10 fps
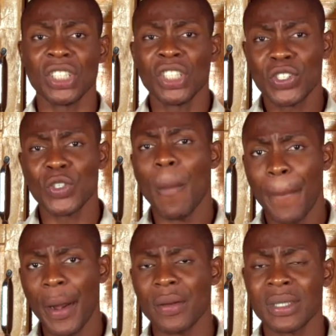to your
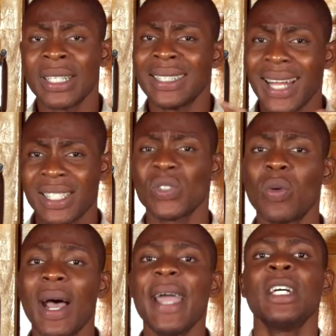birds. That is
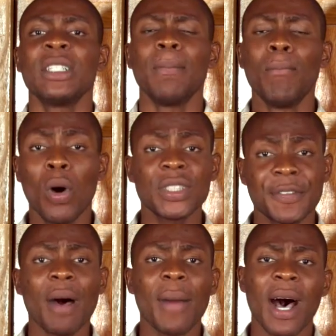why most
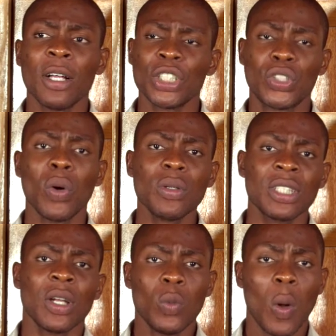farmers don't
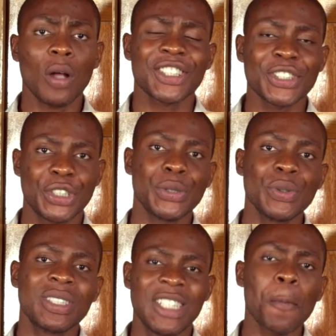want to use
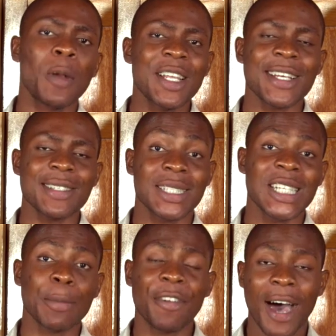deep litter system
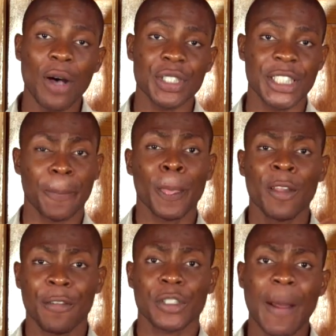of housing
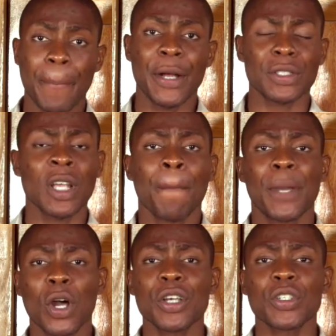for their birds
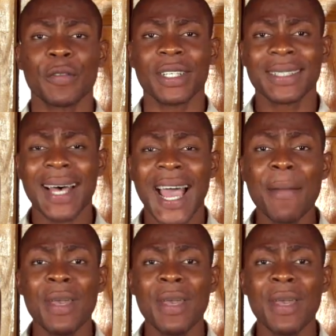because of the time